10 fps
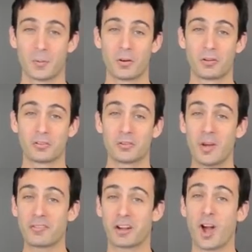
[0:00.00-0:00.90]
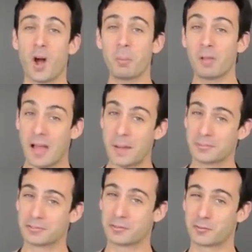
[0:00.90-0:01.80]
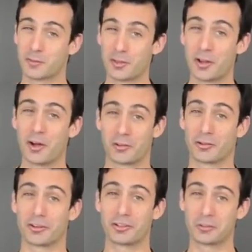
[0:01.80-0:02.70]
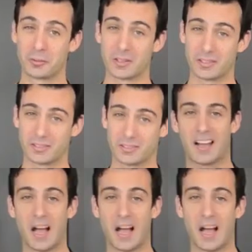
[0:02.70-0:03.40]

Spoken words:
Well, you have a couple options for the other ingredient.